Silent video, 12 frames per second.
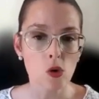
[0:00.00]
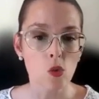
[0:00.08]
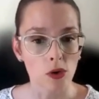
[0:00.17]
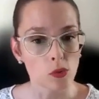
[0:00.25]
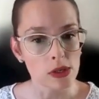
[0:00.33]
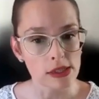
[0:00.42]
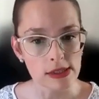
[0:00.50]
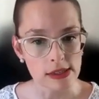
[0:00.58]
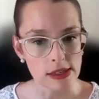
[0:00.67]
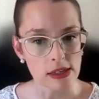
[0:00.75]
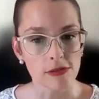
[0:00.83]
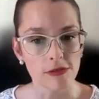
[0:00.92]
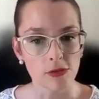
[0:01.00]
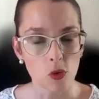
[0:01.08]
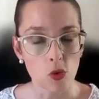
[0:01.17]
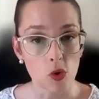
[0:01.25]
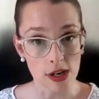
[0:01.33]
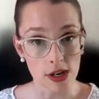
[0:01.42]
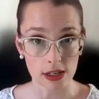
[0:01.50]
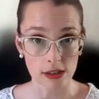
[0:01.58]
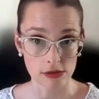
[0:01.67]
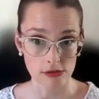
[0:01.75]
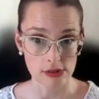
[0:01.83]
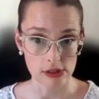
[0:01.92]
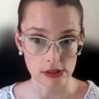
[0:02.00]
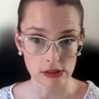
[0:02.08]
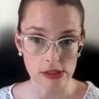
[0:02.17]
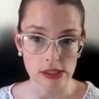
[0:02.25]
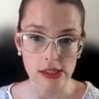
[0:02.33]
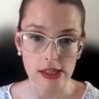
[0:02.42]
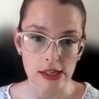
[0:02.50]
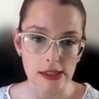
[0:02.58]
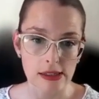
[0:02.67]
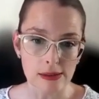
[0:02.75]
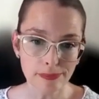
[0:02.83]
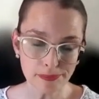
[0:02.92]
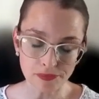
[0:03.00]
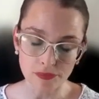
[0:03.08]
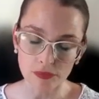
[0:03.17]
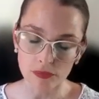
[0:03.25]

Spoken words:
What we see for Nicola's results is